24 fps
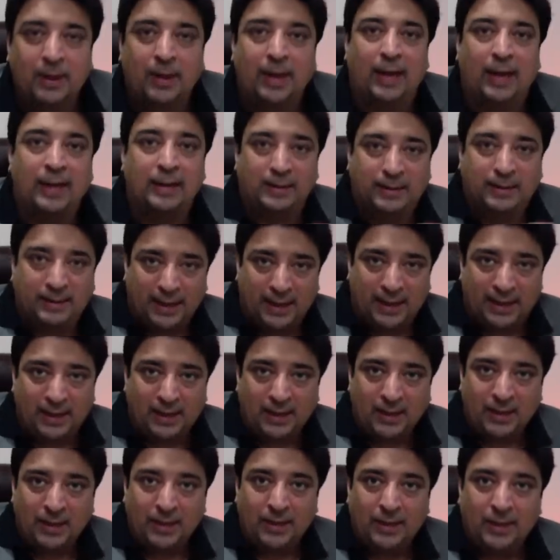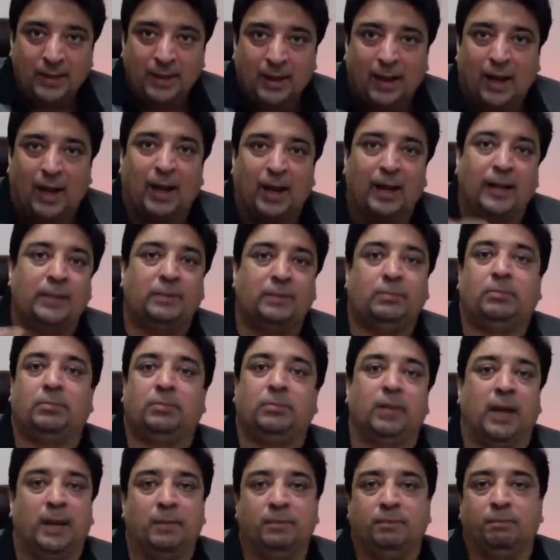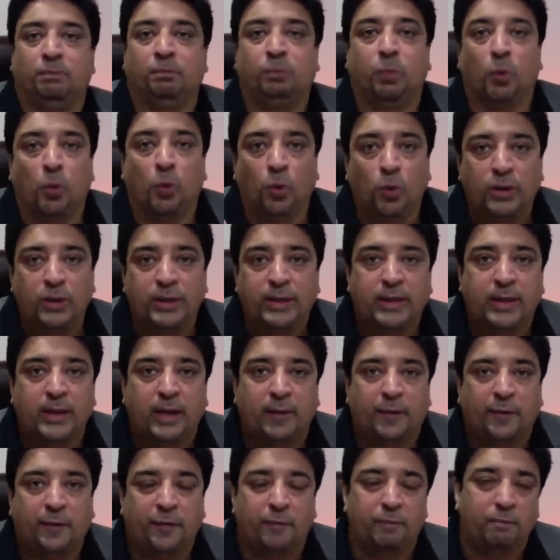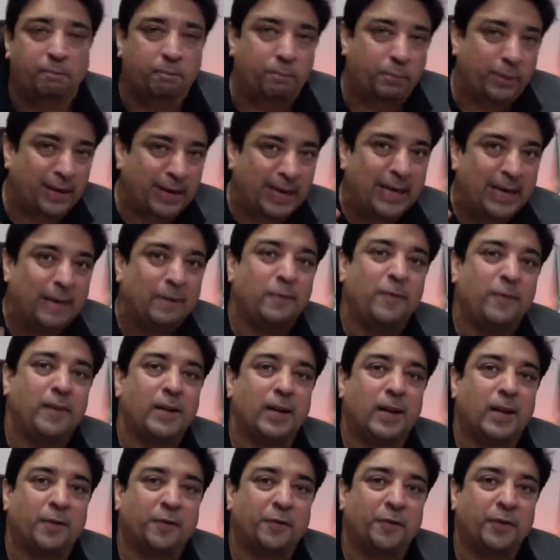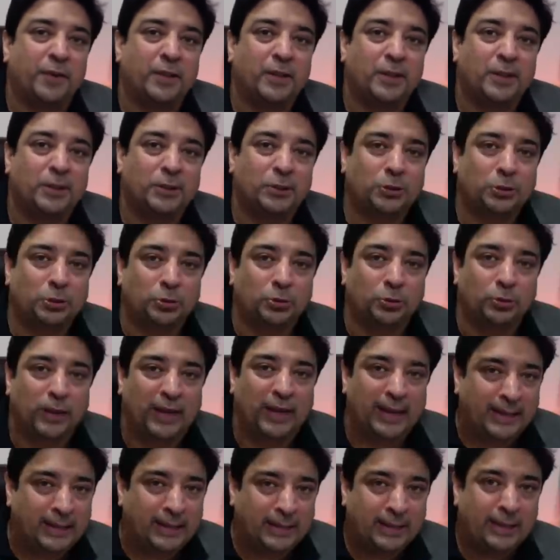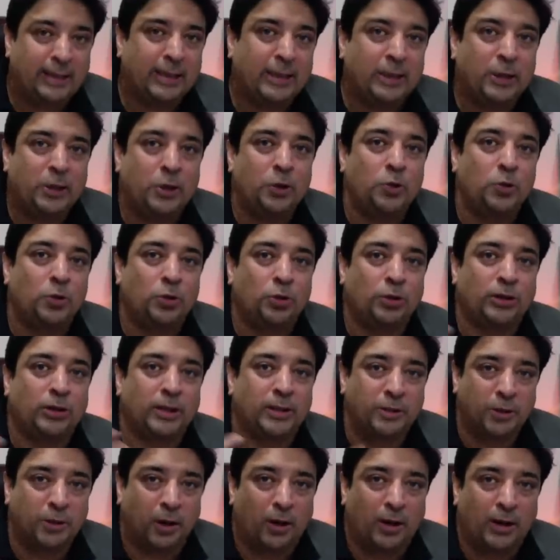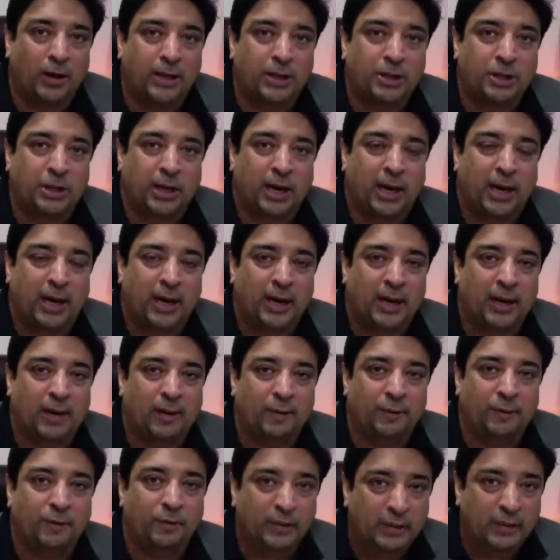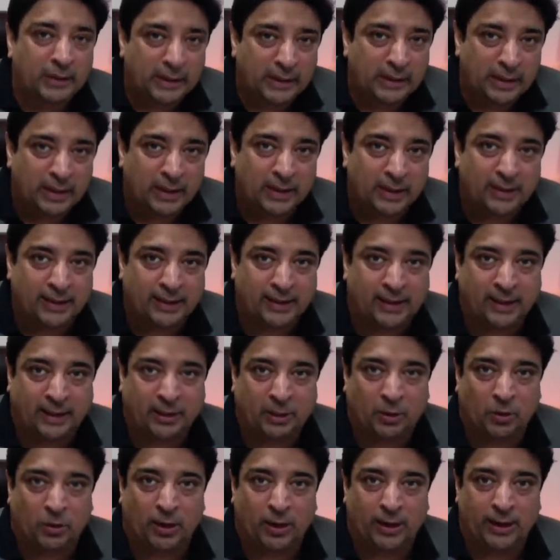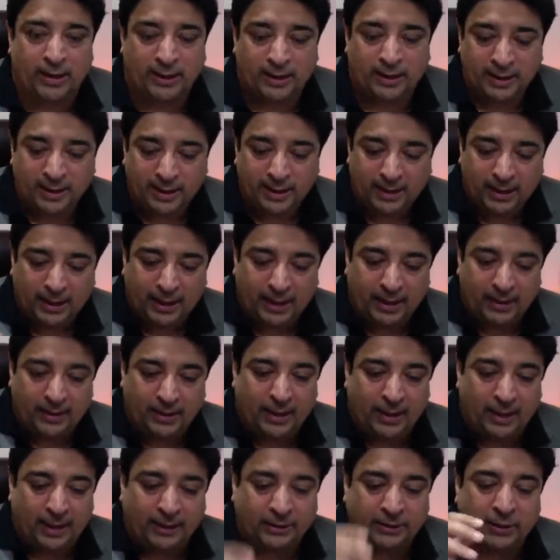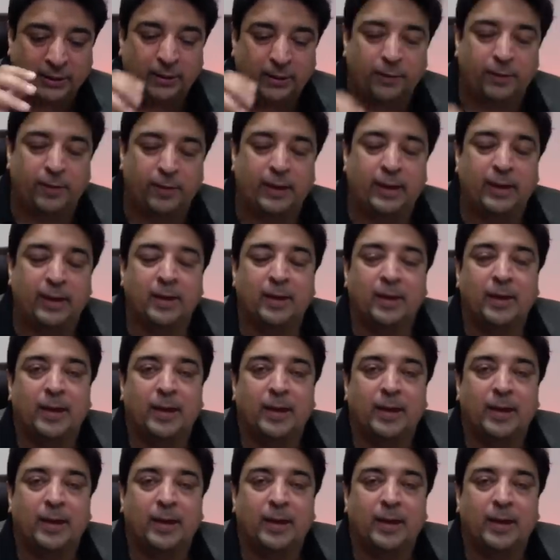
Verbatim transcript: and then I'm bold enough, brave enough to execute the knowledge I have learned and acquired and actively,